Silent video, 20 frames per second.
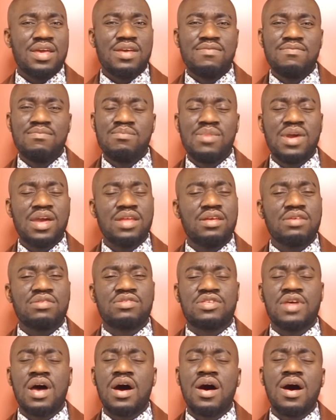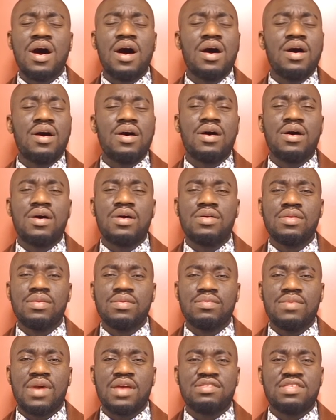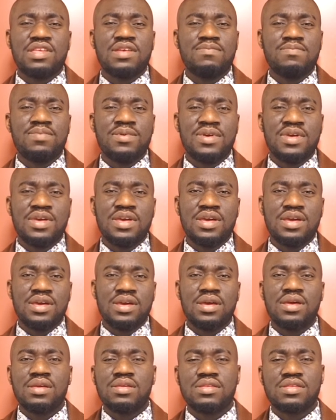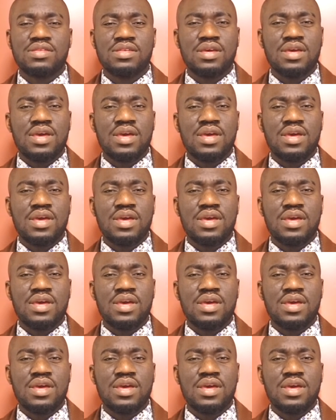May the soul rest in peace,